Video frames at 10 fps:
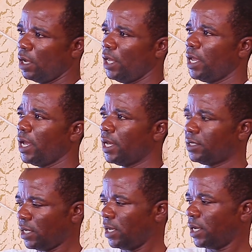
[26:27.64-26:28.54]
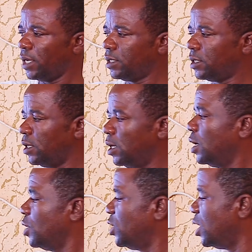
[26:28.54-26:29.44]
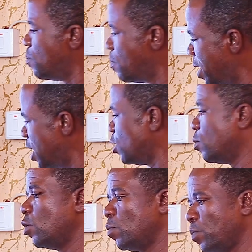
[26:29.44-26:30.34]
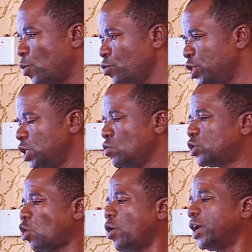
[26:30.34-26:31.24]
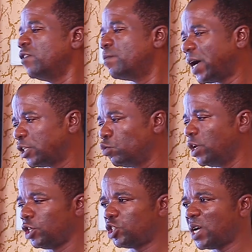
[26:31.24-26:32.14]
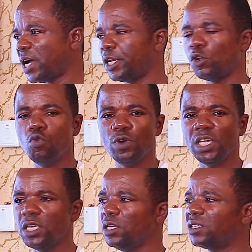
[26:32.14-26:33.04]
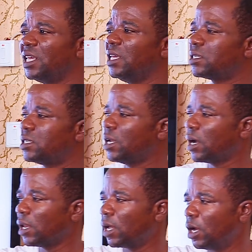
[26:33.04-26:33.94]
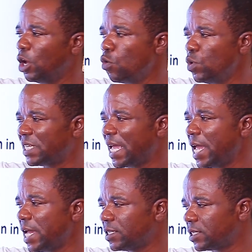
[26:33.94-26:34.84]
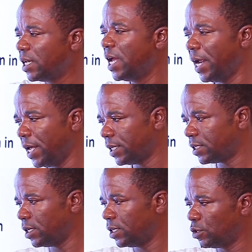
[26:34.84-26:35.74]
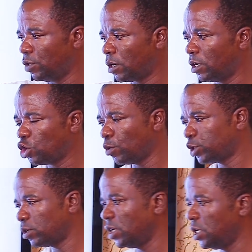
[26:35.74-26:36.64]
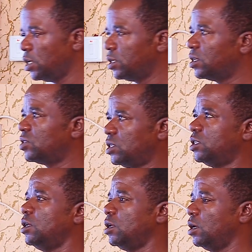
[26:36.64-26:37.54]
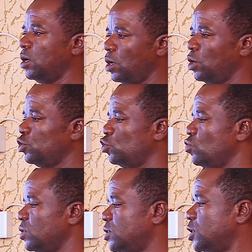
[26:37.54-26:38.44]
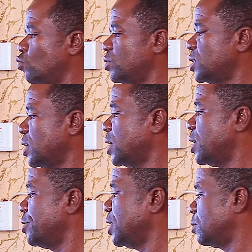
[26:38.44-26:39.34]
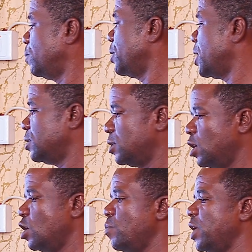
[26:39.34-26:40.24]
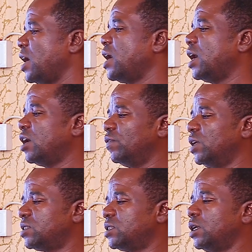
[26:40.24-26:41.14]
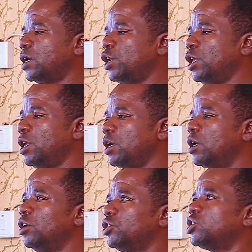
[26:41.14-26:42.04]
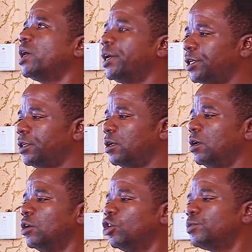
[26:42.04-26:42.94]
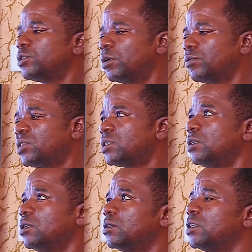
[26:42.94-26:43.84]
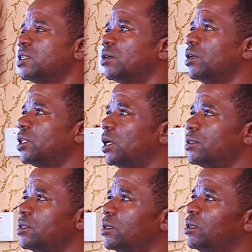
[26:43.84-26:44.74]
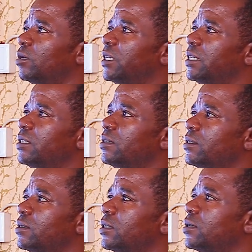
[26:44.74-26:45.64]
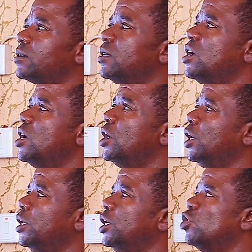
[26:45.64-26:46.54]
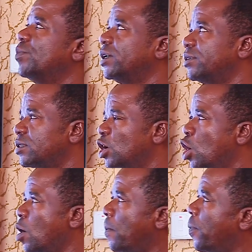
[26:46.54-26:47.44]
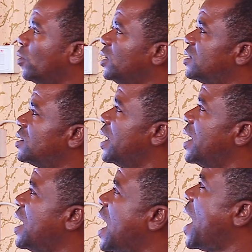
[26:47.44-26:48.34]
AS, they may produce or give birth to a child who is a sickler with SS. So the correct option is C. Two sickle cell carriers parents may have a sickling child. Option C, that's the correct answer. Number 96. In humans, pointed